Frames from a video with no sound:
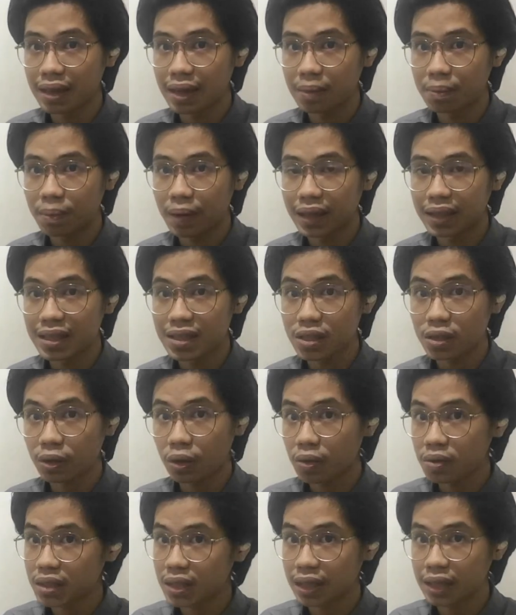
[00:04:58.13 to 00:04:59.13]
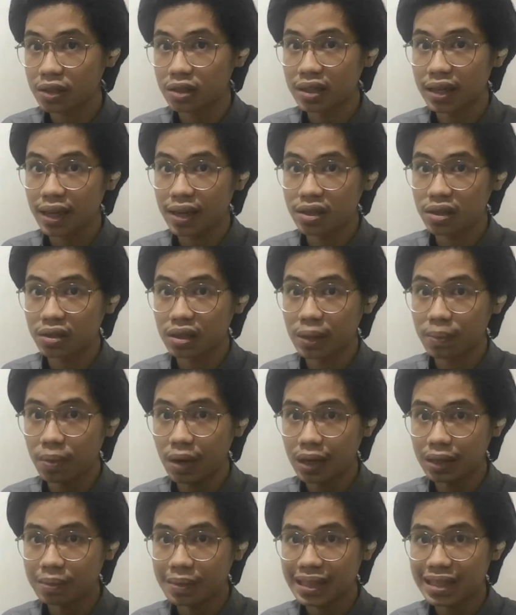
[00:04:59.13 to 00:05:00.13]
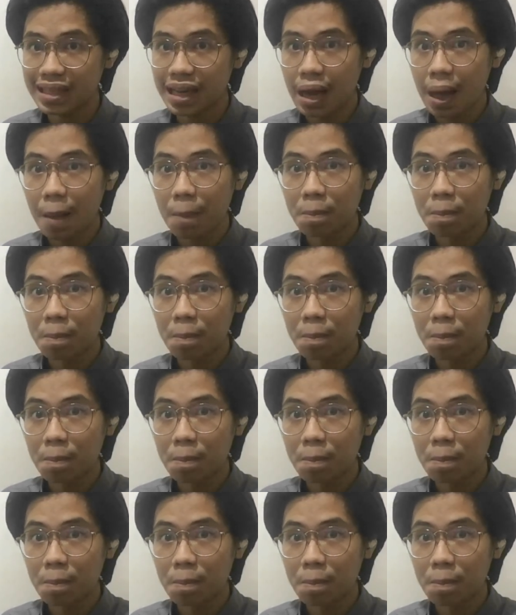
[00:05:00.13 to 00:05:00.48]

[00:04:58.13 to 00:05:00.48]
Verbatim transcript: that by disclosing it to the HR department